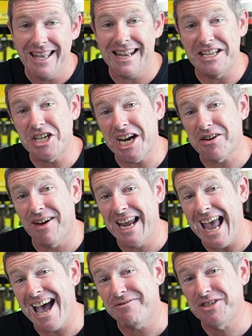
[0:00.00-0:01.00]
Now, Jackery
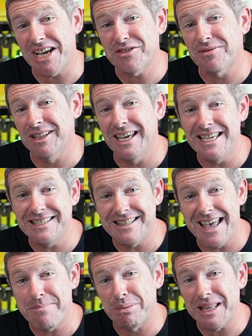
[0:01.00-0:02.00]
have just released
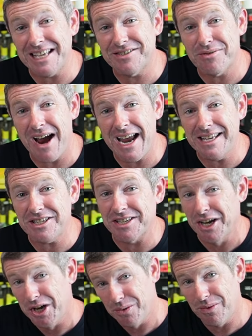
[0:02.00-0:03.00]
their Plus range,
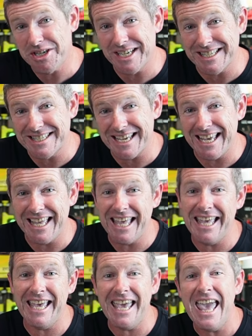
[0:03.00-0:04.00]
which you can see
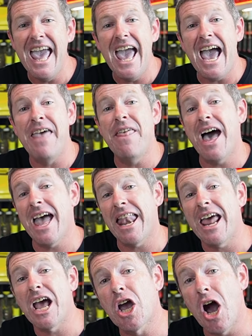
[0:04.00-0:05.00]
here, and that
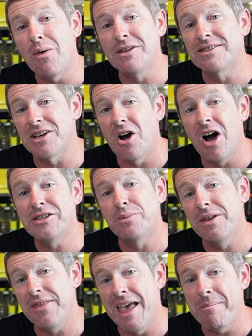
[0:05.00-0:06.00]
coincides
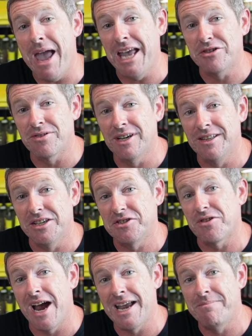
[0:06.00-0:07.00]
with them entering the
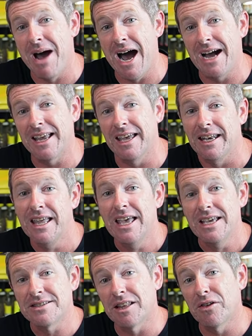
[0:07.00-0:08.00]
Australian market.
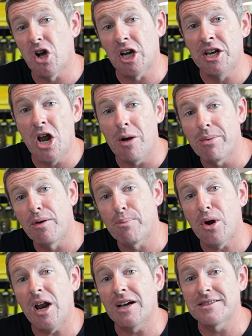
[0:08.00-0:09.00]
So they've got a number of
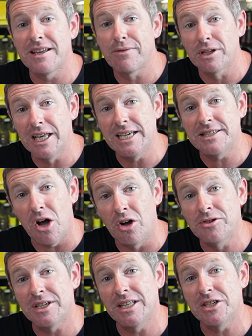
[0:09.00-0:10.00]
products they've released
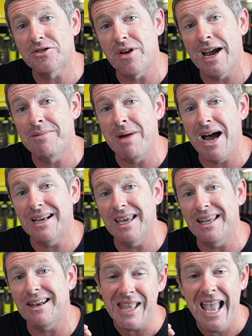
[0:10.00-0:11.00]
onto the Australian
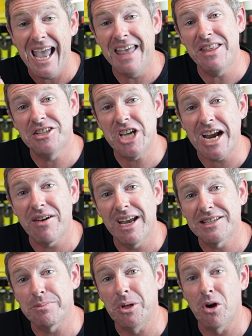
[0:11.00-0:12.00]
market, and the Jackery
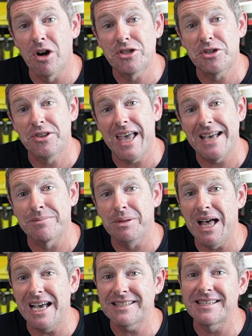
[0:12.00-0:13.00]
Explorer 2000
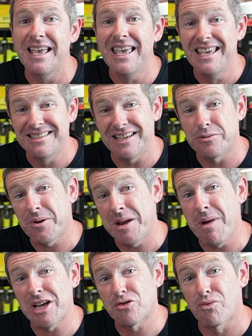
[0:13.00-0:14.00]
Plus sits pretty
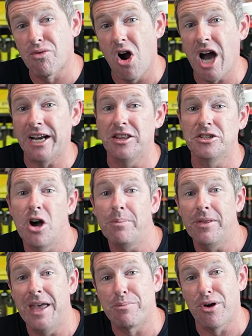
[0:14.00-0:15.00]
much right at the top
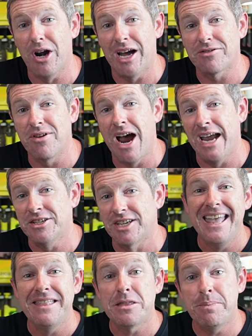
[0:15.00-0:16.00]
of their product range.
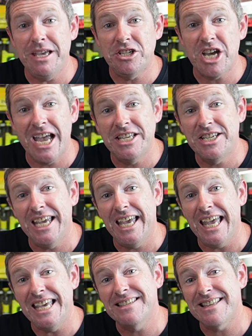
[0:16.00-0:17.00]
The big change
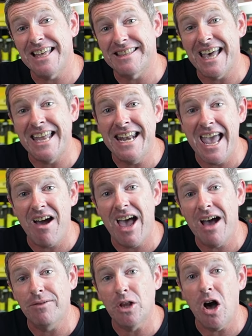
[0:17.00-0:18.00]
here is that they now
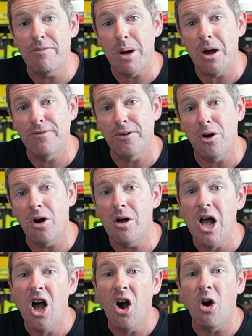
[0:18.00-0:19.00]
have LiPo 4
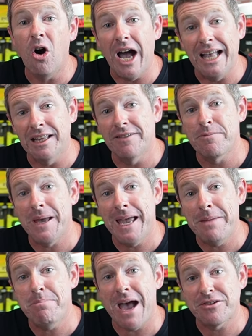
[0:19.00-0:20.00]
or
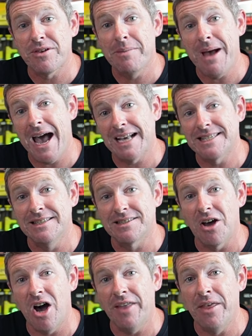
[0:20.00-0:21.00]
LFP battery packs
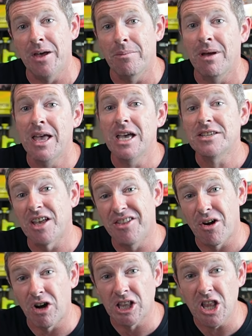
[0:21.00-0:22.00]
inside them. So
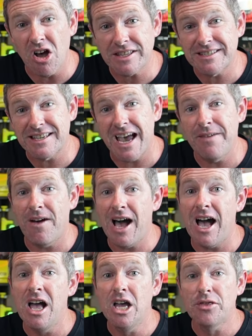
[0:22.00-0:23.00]
they're a lot
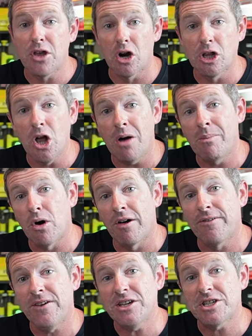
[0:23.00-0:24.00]
safer, they're a lot more
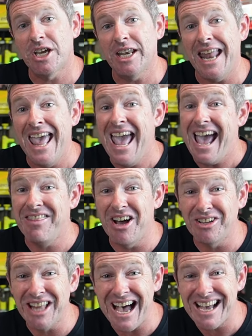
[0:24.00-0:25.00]
efficient, and
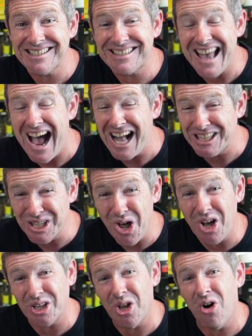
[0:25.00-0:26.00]
they'll last a
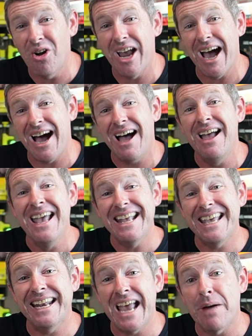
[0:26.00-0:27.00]
lot longer,
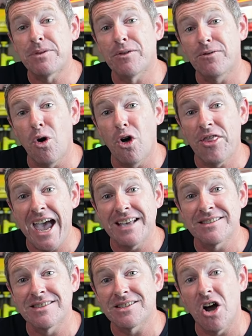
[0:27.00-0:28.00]
getting up to
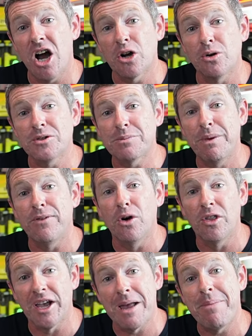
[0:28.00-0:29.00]
4,000 cycles
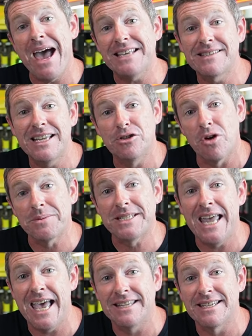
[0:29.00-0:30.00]
before the capacity drops
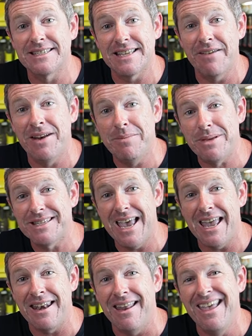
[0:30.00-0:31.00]
down to
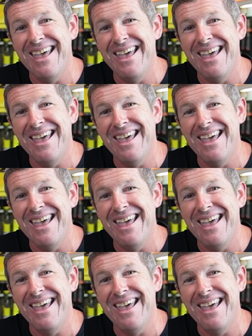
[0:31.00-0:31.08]
70%.